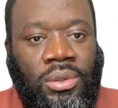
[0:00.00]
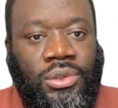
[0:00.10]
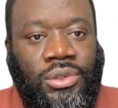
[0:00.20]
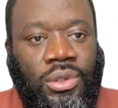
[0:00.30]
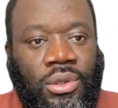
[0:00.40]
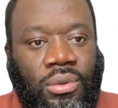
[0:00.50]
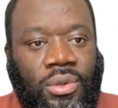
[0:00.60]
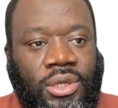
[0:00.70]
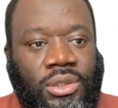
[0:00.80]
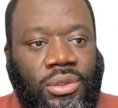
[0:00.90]

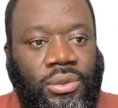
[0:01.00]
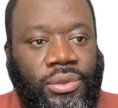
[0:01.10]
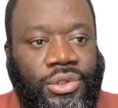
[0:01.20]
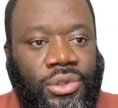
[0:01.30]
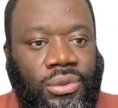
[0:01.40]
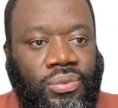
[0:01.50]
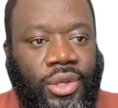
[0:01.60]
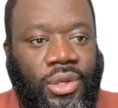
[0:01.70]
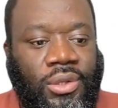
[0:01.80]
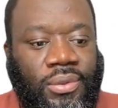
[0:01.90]
So in conclusion,
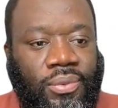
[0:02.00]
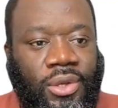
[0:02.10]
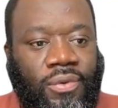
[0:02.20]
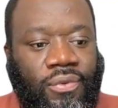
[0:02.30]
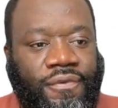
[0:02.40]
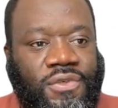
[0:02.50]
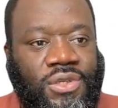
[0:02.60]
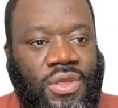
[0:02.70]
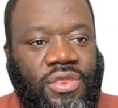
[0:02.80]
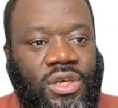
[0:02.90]
we've
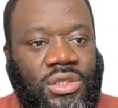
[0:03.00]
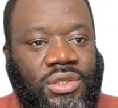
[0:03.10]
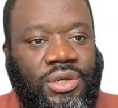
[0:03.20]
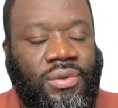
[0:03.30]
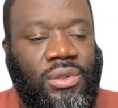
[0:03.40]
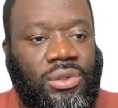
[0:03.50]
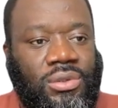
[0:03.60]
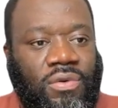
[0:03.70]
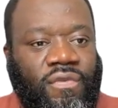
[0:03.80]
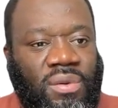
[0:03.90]
seen that there are
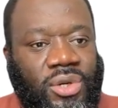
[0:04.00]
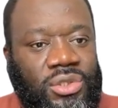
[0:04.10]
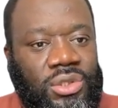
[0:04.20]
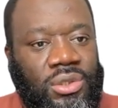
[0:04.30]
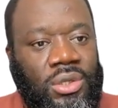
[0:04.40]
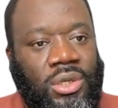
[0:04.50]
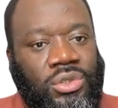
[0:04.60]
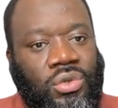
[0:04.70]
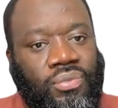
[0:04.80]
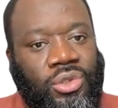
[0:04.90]
lots of emerging
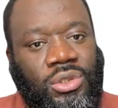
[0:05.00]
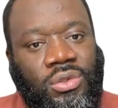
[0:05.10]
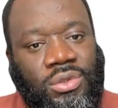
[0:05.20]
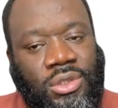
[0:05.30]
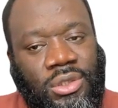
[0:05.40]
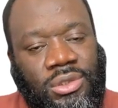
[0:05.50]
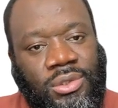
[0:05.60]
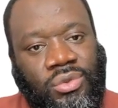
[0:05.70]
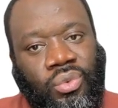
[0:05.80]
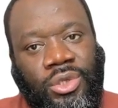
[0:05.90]
edge computing use
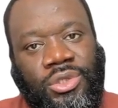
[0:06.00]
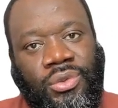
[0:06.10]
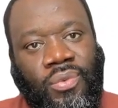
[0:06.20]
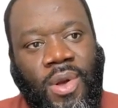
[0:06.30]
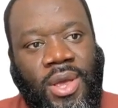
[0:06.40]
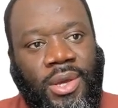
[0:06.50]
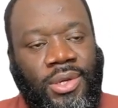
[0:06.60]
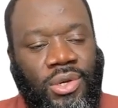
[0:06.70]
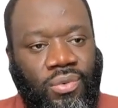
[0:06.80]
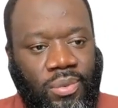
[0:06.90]
cases which require a
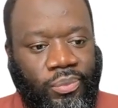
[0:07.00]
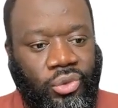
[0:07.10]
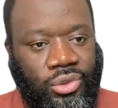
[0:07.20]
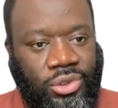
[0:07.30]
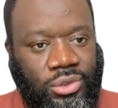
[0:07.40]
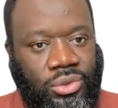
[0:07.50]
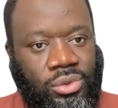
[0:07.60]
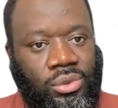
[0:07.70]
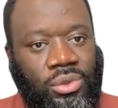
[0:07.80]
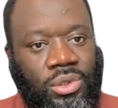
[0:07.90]
new approach
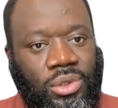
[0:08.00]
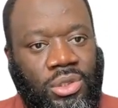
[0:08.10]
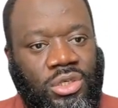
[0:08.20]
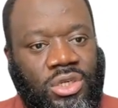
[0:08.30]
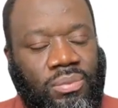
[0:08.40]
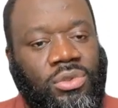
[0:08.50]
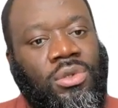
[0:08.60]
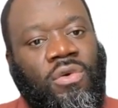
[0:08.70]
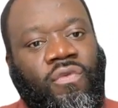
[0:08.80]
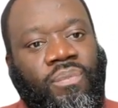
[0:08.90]
to in terms
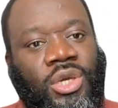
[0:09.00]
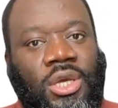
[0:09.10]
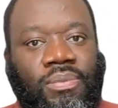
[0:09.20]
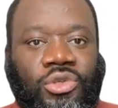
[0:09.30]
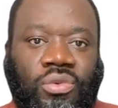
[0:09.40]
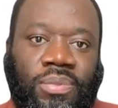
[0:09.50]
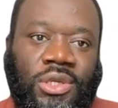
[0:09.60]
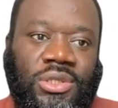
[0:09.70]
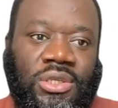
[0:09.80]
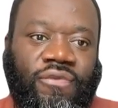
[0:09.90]
of being able to
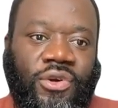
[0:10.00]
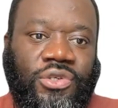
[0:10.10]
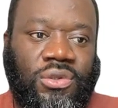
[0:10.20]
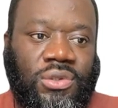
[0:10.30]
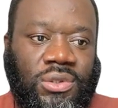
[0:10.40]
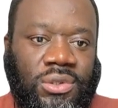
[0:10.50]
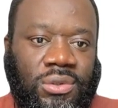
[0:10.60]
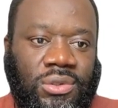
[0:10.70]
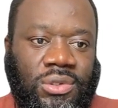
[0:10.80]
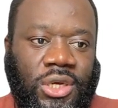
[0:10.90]
place these functions
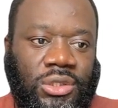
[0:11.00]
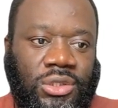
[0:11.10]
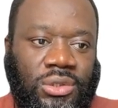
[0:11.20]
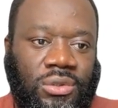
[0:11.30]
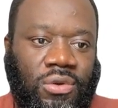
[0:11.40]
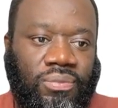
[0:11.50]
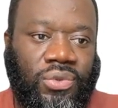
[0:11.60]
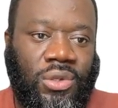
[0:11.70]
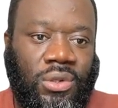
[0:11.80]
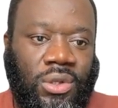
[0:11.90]
on
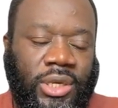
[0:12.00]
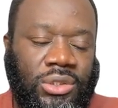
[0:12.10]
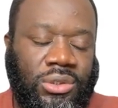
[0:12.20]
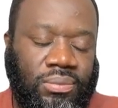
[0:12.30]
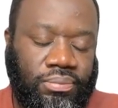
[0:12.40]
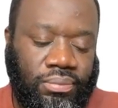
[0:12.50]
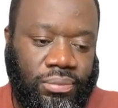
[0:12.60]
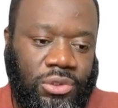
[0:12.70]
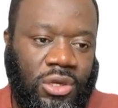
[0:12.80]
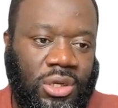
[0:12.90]
edge
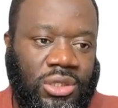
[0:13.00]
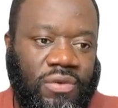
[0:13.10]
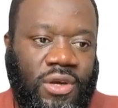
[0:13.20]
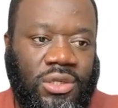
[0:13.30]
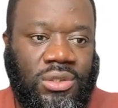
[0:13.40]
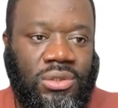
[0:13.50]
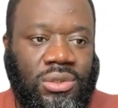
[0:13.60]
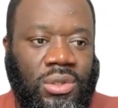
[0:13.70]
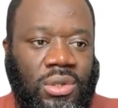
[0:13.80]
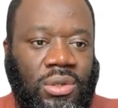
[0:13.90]
devices,